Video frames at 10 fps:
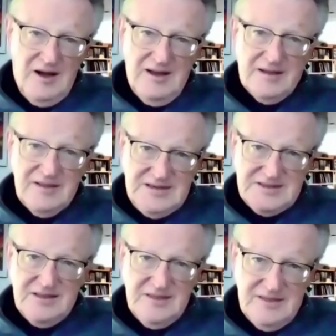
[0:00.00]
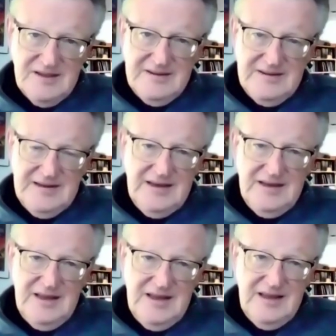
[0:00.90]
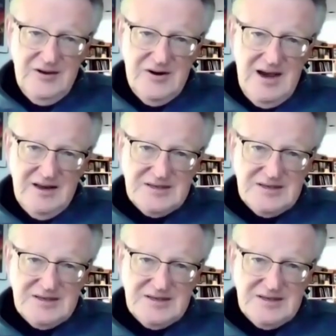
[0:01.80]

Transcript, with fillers: at least in in the United